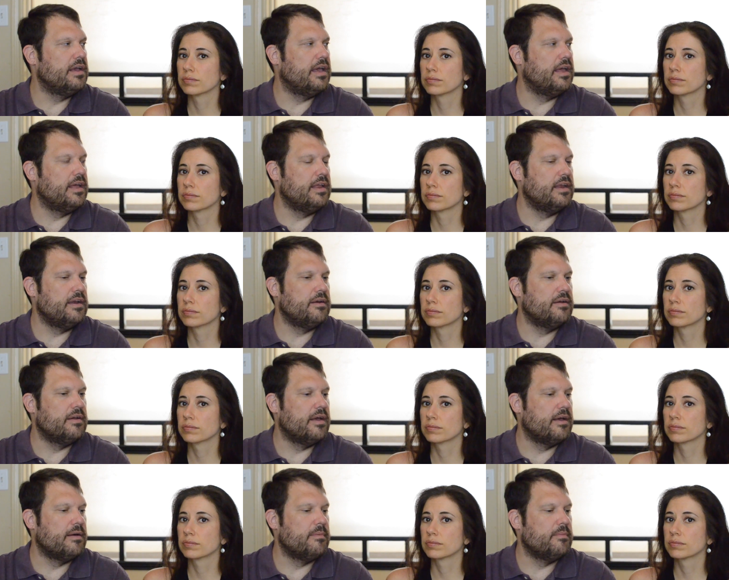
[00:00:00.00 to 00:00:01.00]
Speaker 1: and
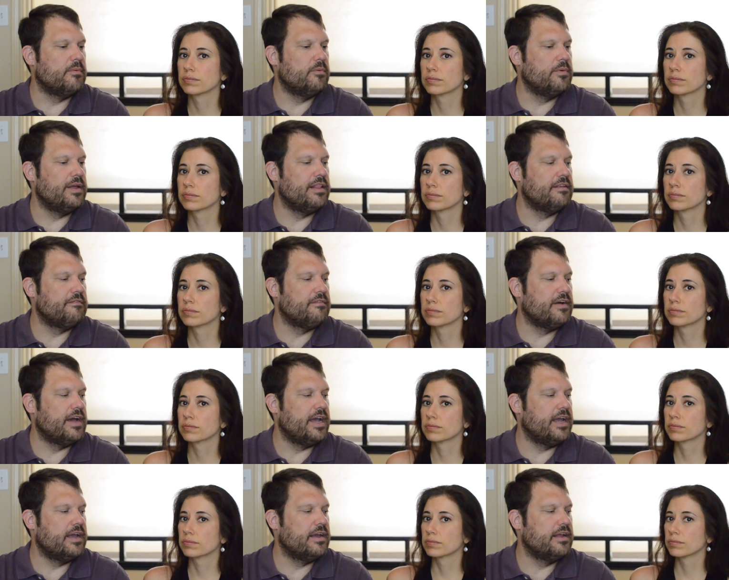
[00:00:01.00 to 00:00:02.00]
win the
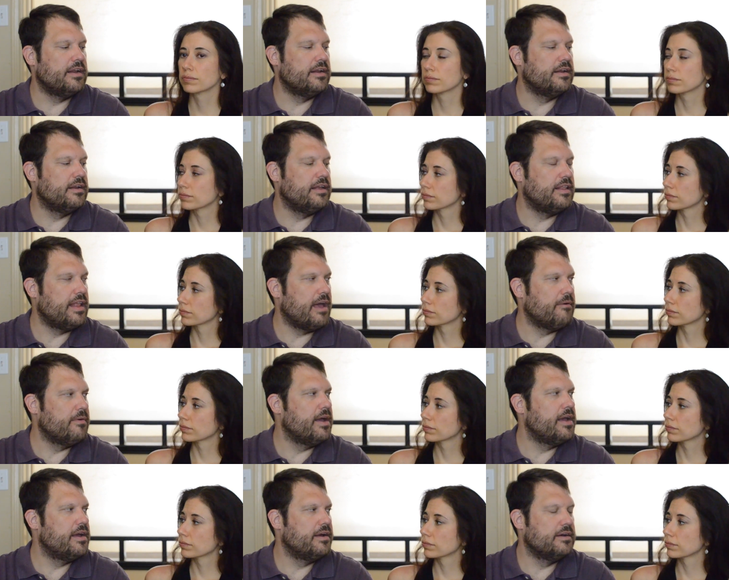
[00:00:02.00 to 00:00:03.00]
fight in that
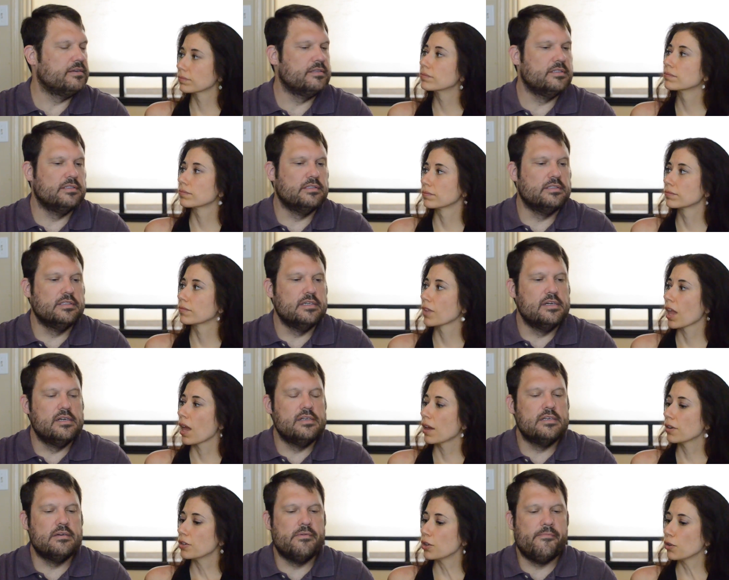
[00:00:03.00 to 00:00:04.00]
way.
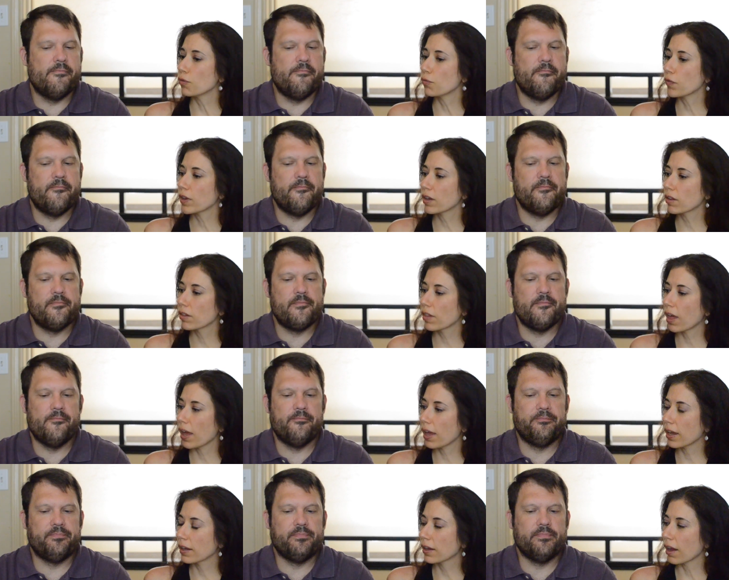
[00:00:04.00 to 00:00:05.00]
Speaker 2: Do you feel
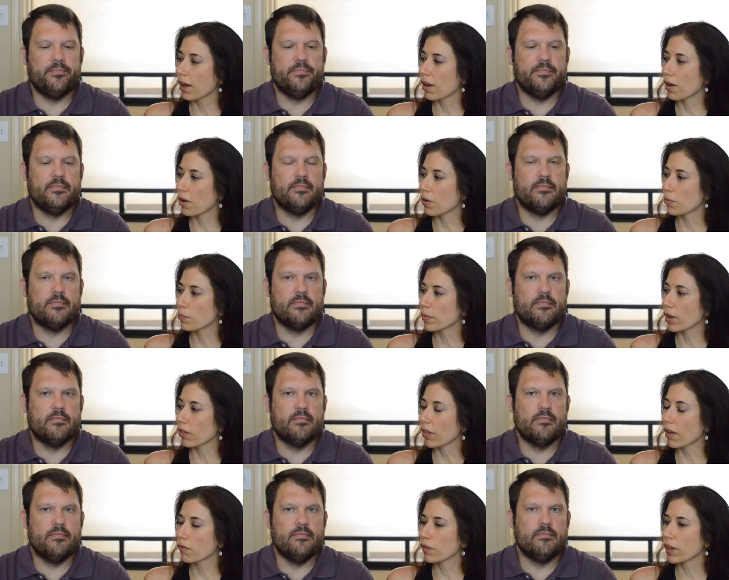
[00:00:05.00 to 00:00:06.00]
like
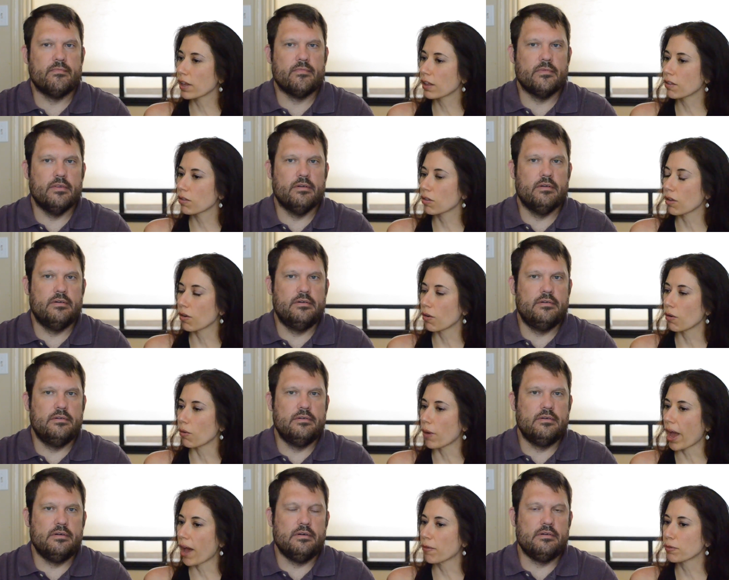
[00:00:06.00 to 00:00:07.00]
Golovkin, so
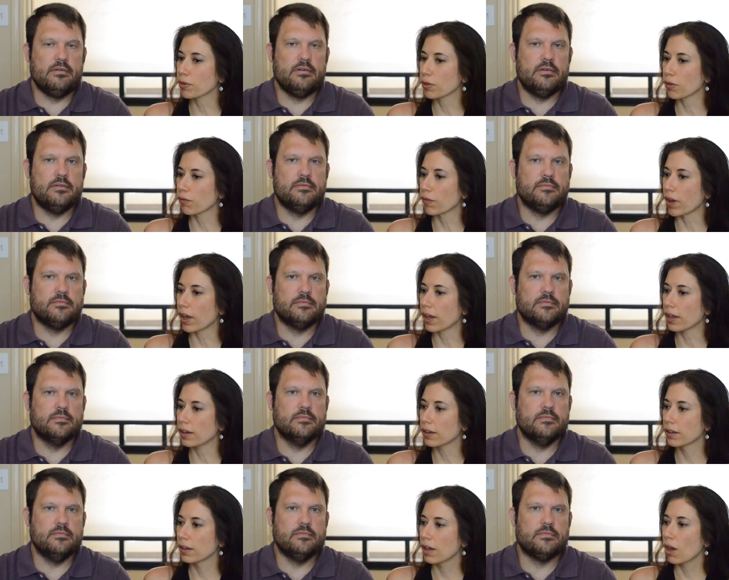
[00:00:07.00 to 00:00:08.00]
after the fight...
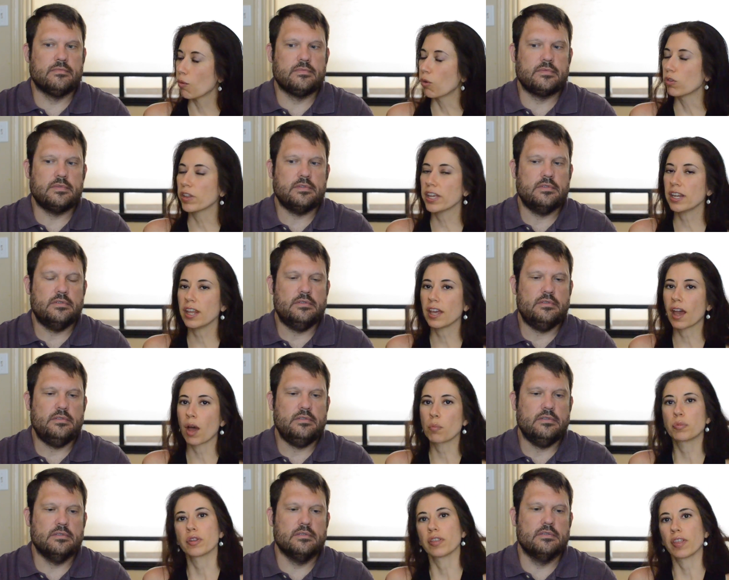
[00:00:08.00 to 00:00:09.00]
well, leading
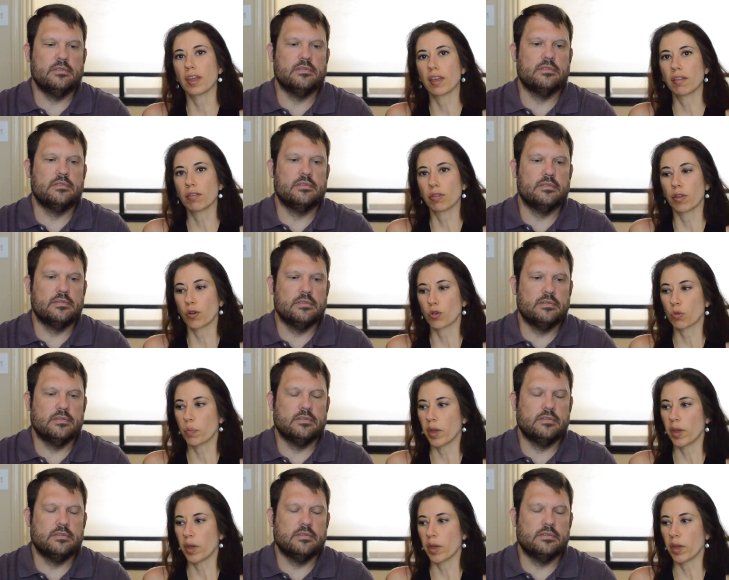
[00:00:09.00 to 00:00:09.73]
up to this, there's